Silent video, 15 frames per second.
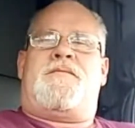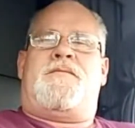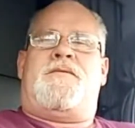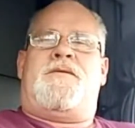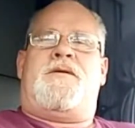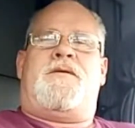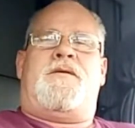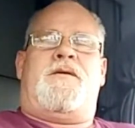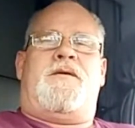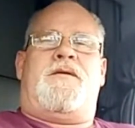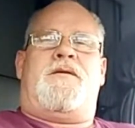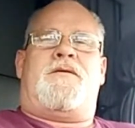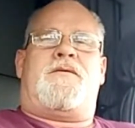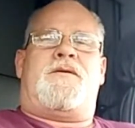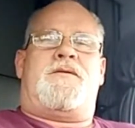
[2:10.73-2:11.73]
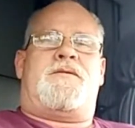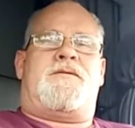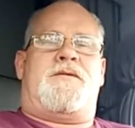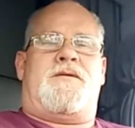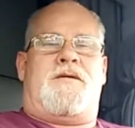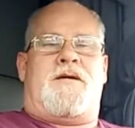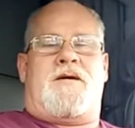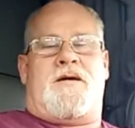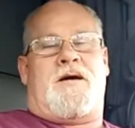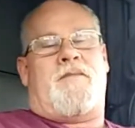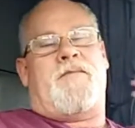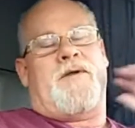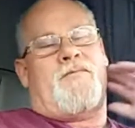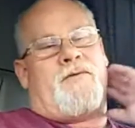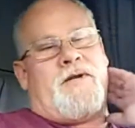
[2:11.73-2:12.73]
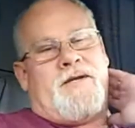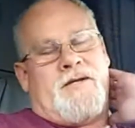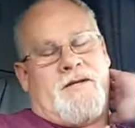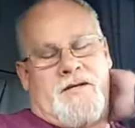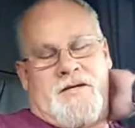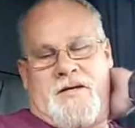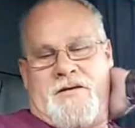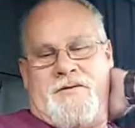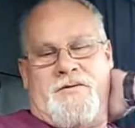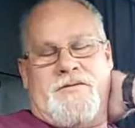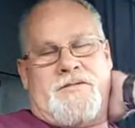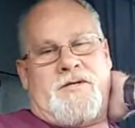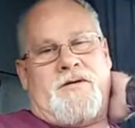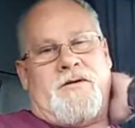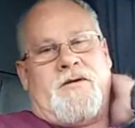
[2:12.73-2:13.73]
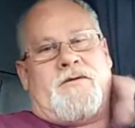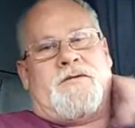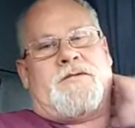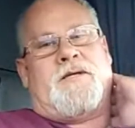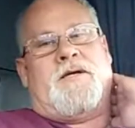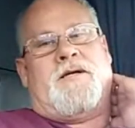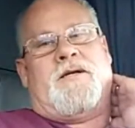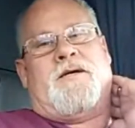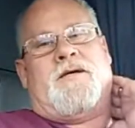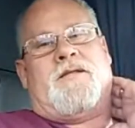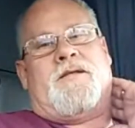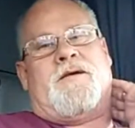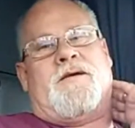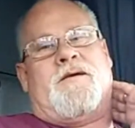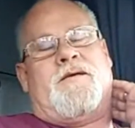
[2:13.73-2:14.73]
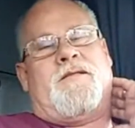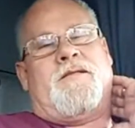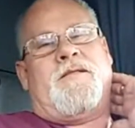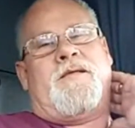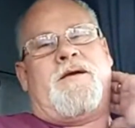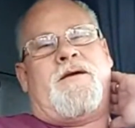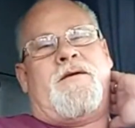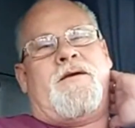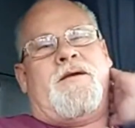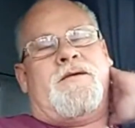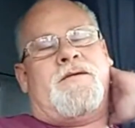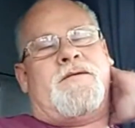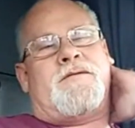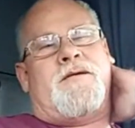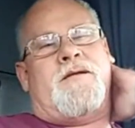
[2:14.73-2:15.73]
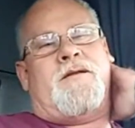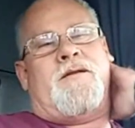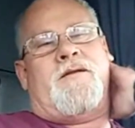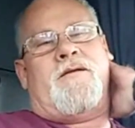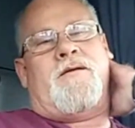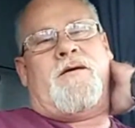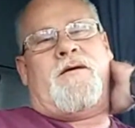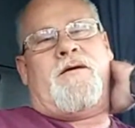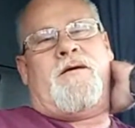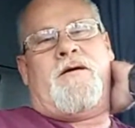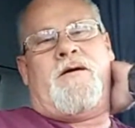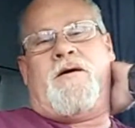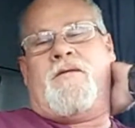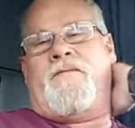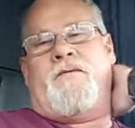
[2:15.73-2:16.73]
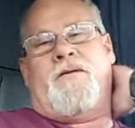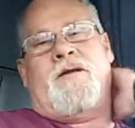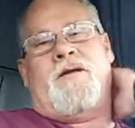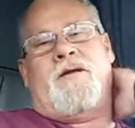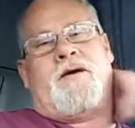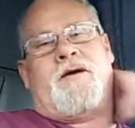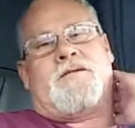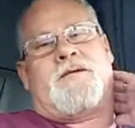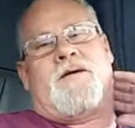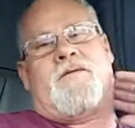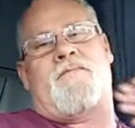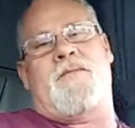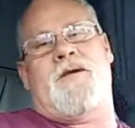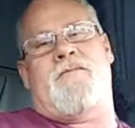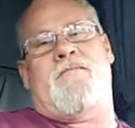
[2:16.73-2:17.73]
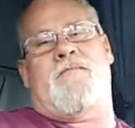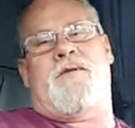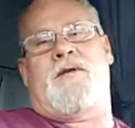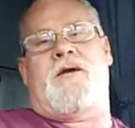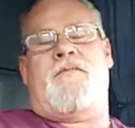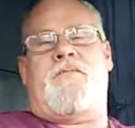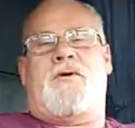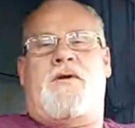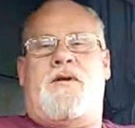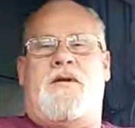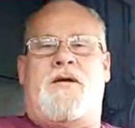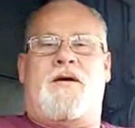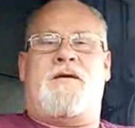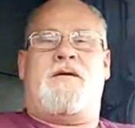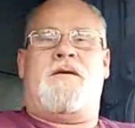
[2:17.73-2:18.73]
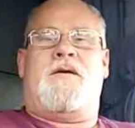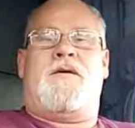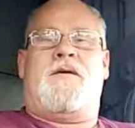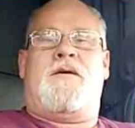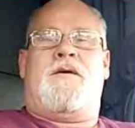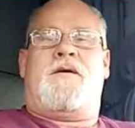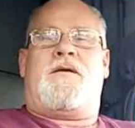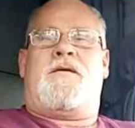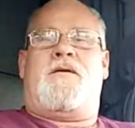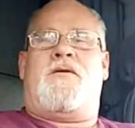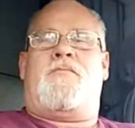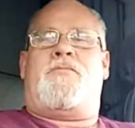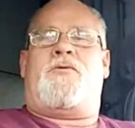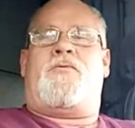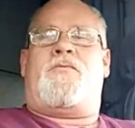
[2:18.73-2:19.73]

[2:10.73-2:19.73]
You notice I've been reading a lot of news articles lately, and there is an awful lot of stuff being blamed on global